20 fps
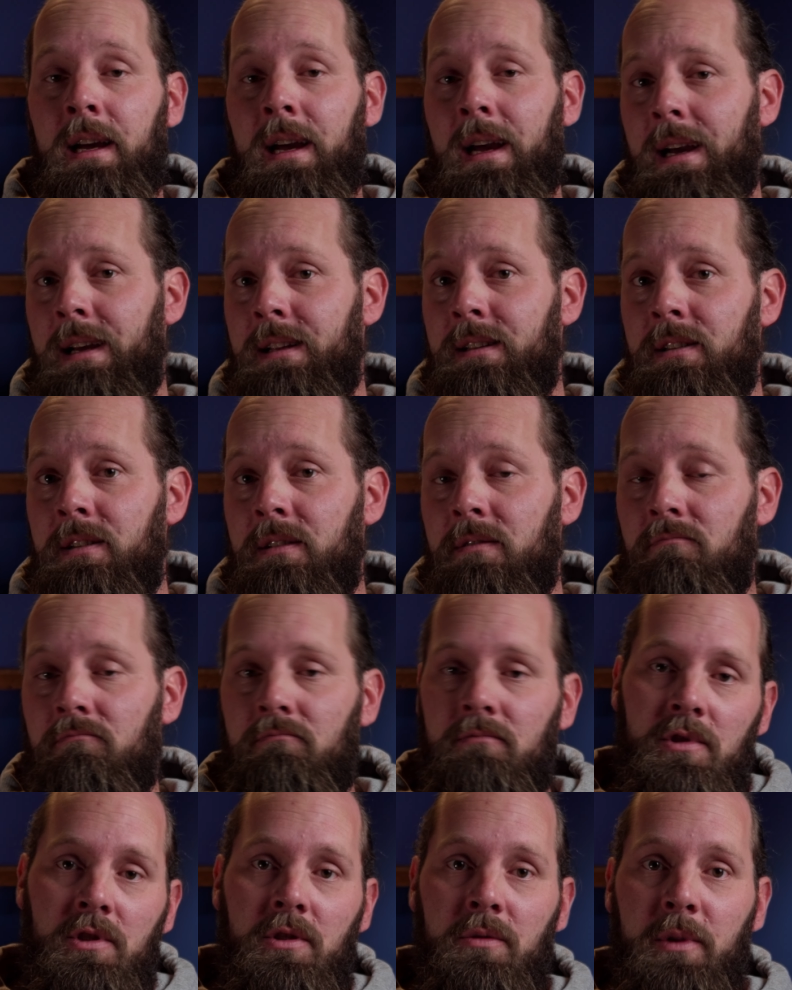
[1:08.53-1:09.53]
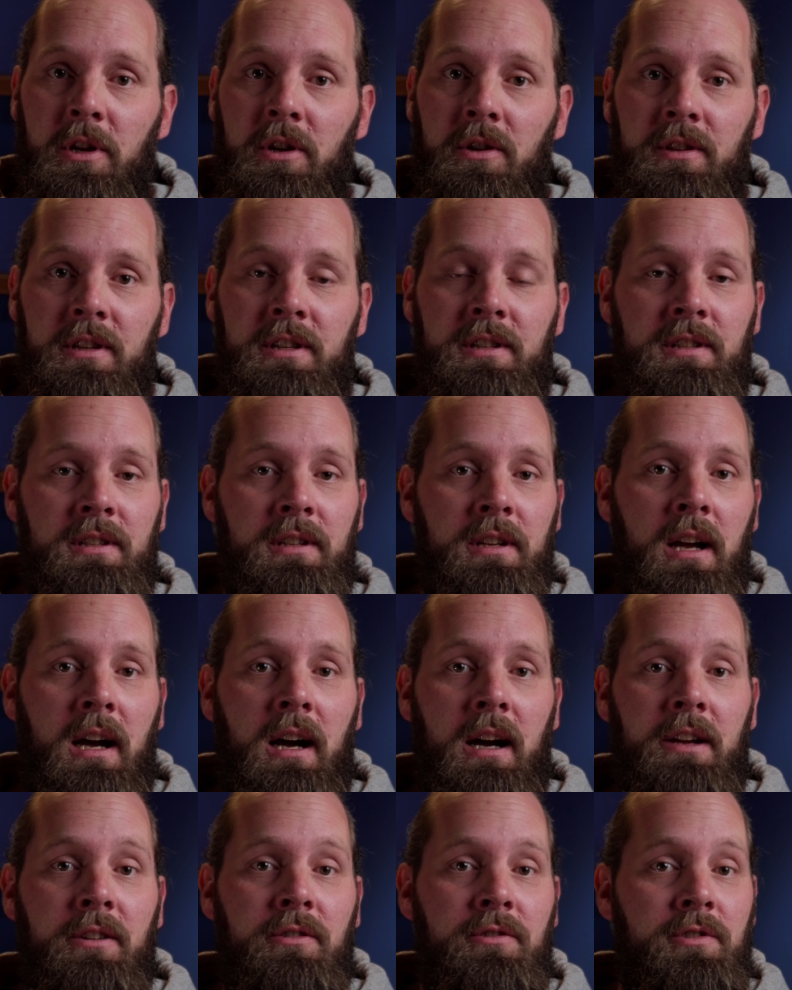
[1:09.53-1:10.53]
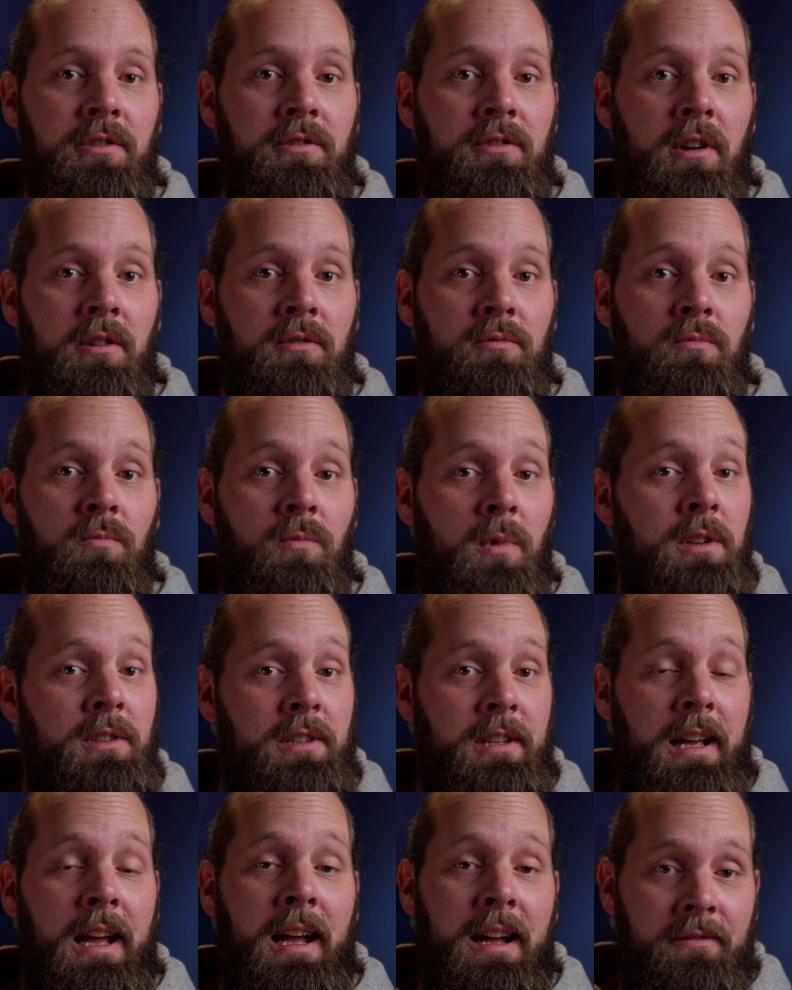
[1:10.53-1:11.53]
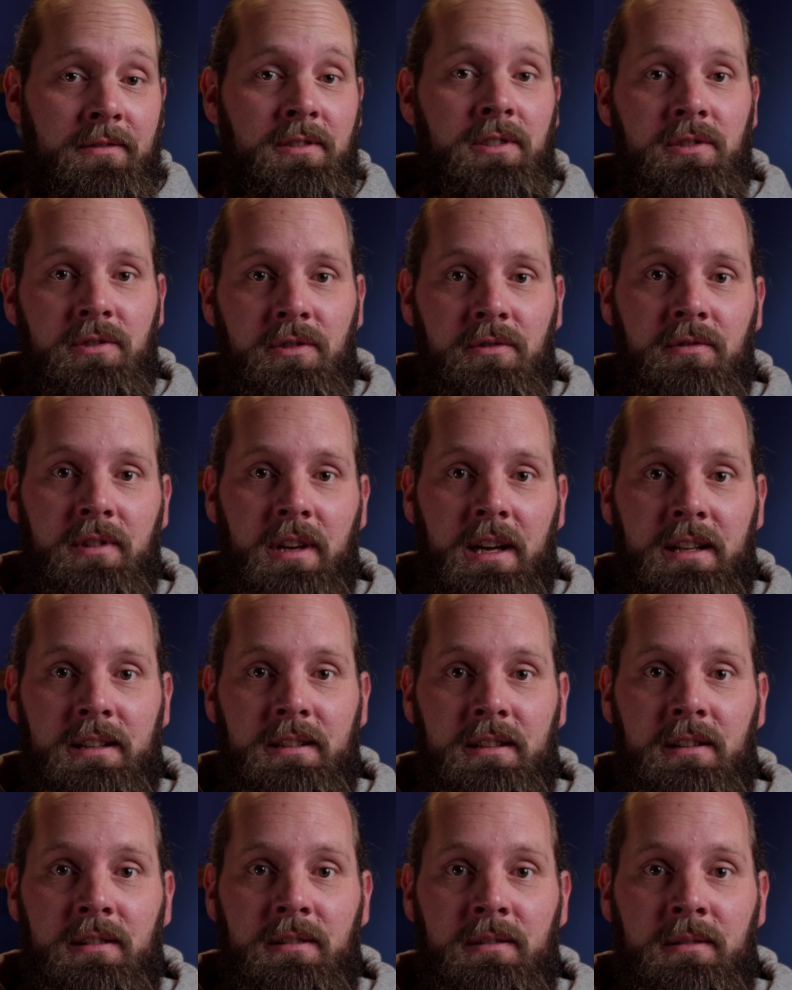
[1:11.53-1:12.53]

And, to be honest, I also don't want to have to do that.